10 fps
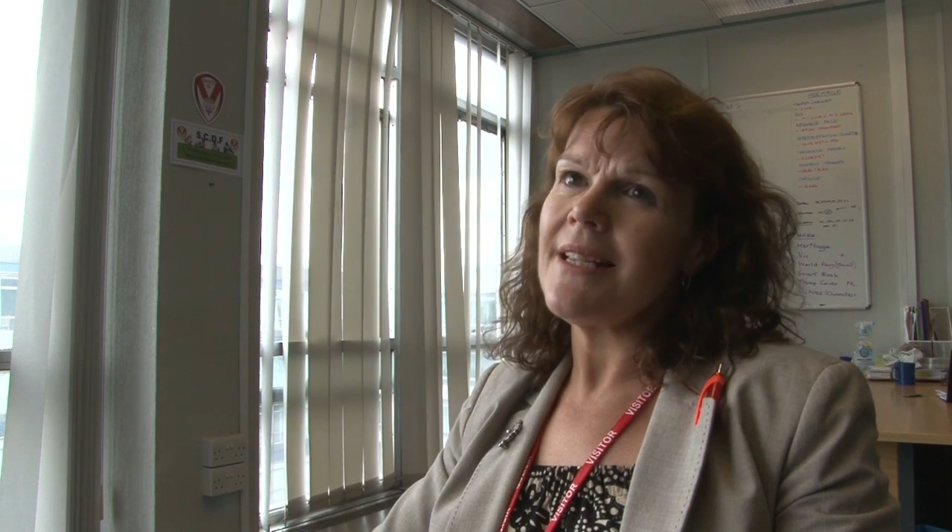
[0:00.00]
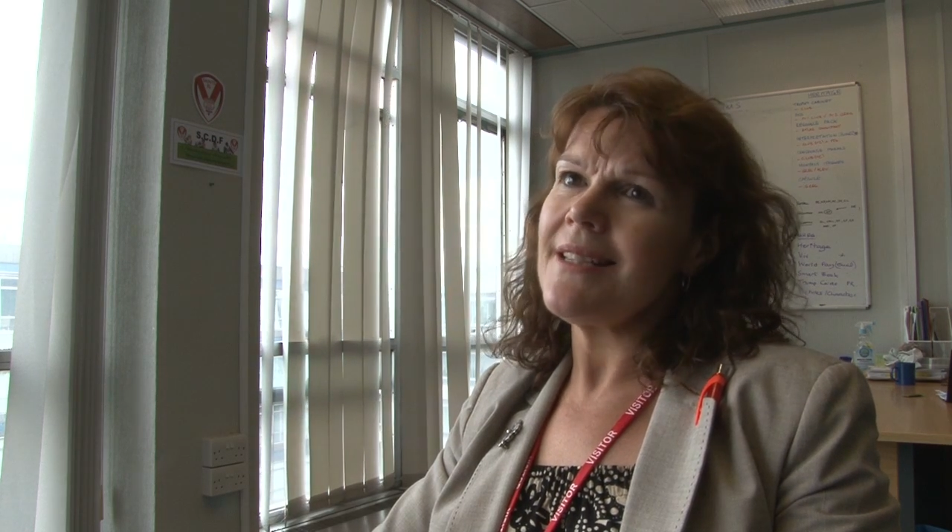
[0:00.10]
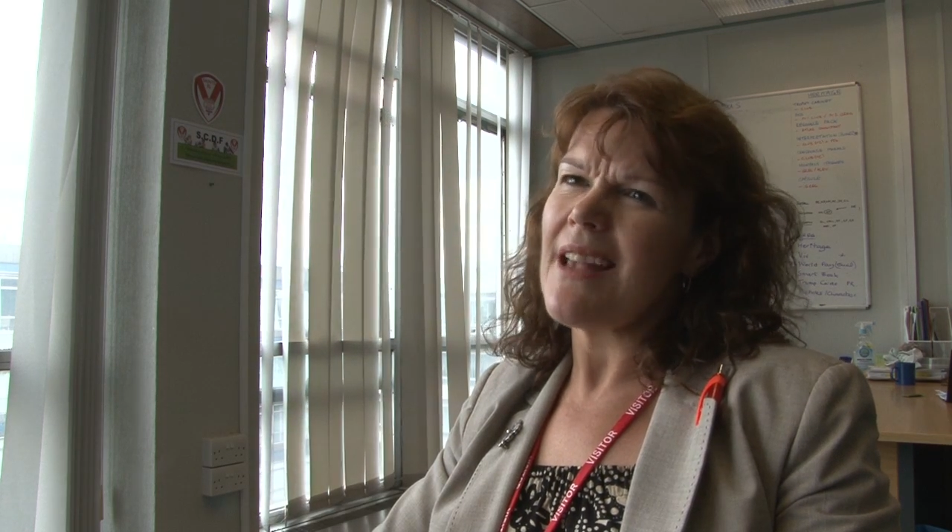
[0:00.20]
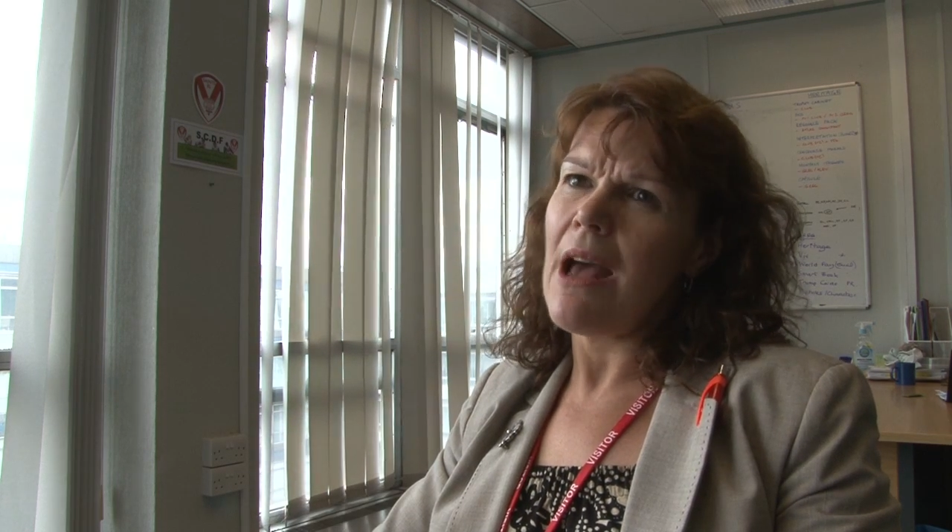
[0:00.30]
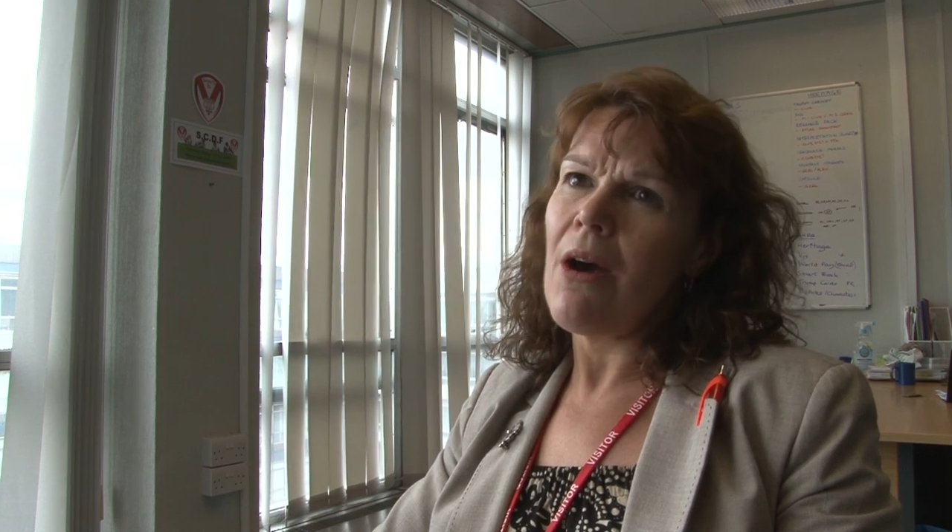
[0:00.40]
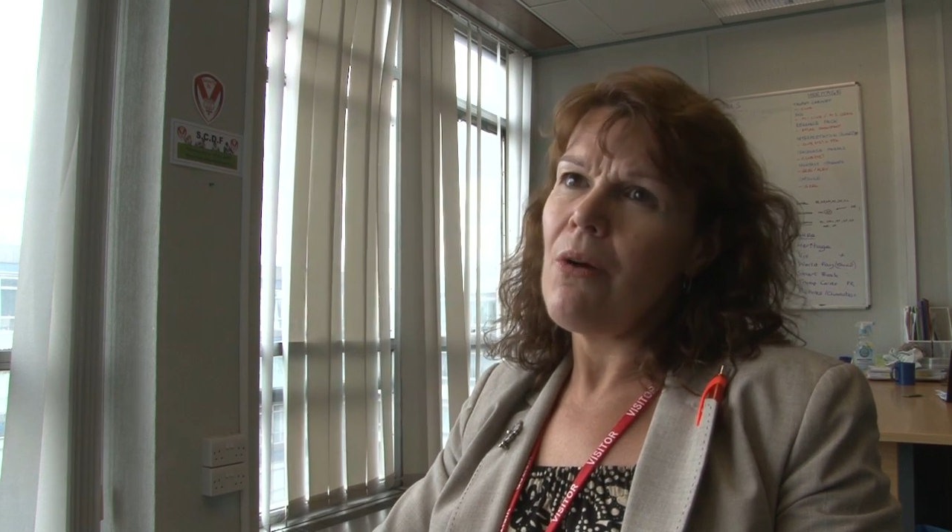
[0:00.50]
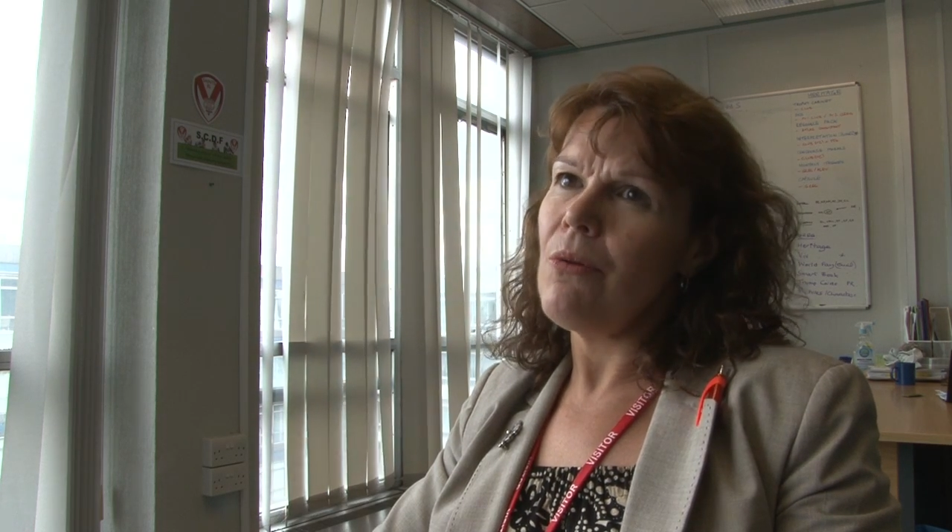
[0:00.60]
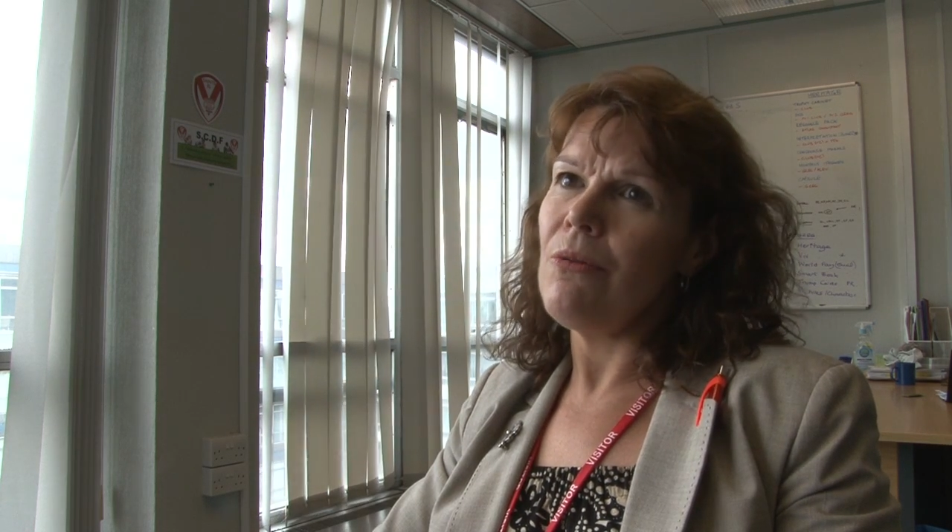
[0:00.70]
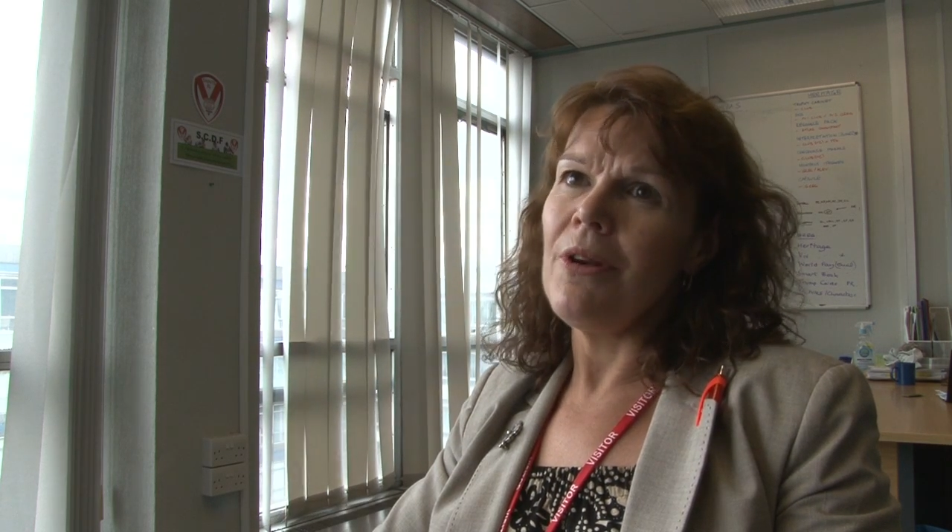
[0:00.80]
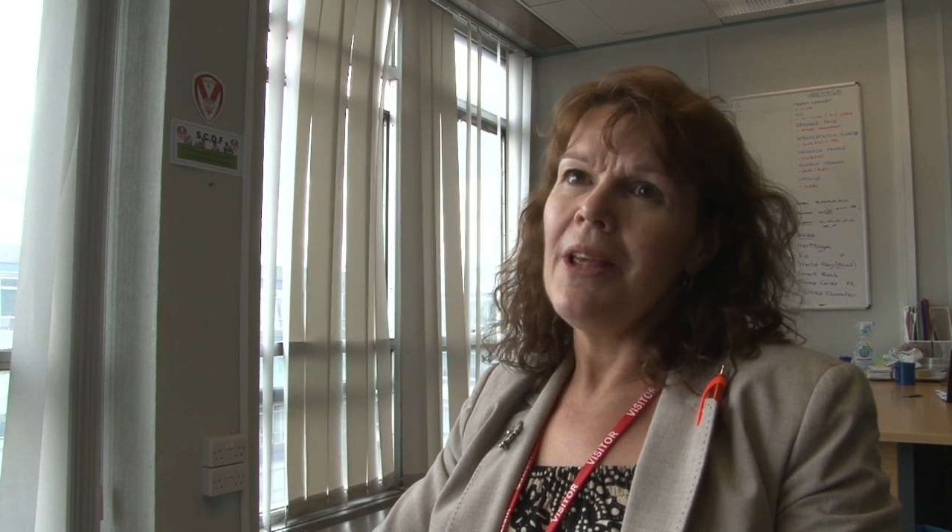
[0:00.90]
its
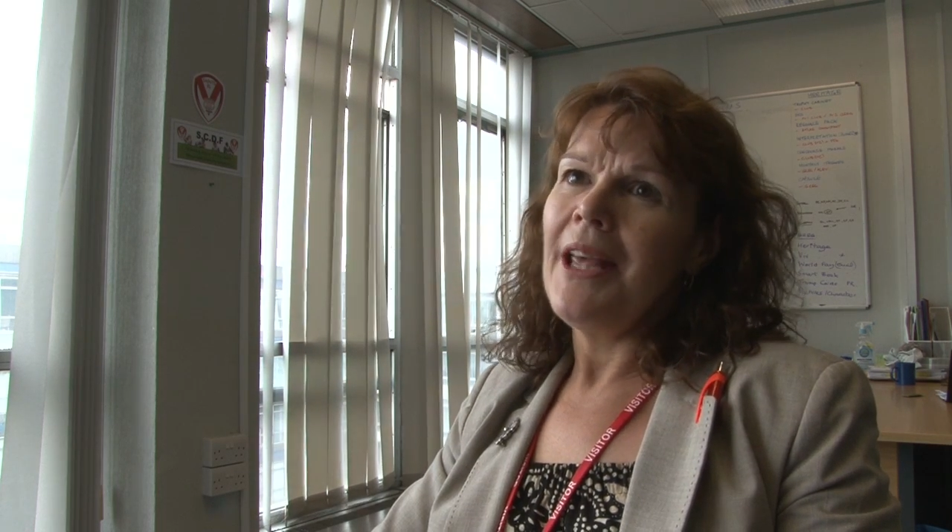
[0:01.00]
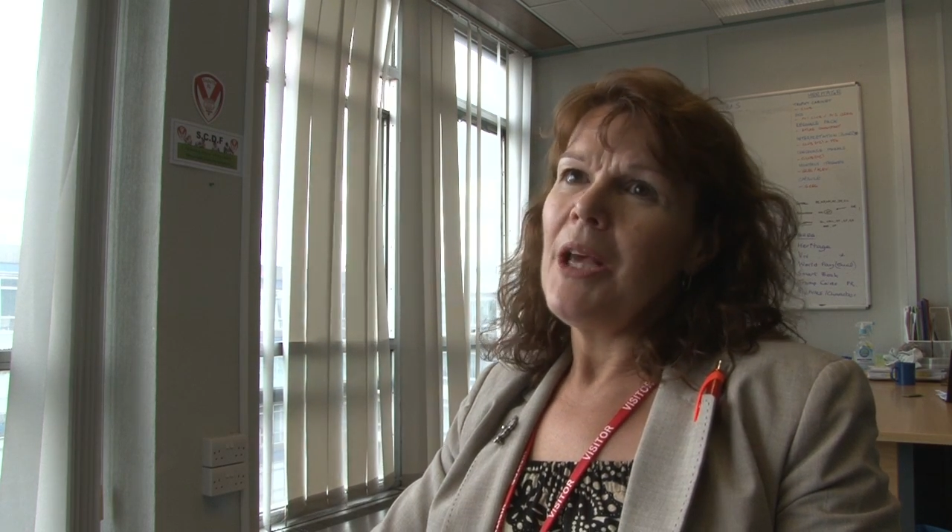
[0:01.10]
own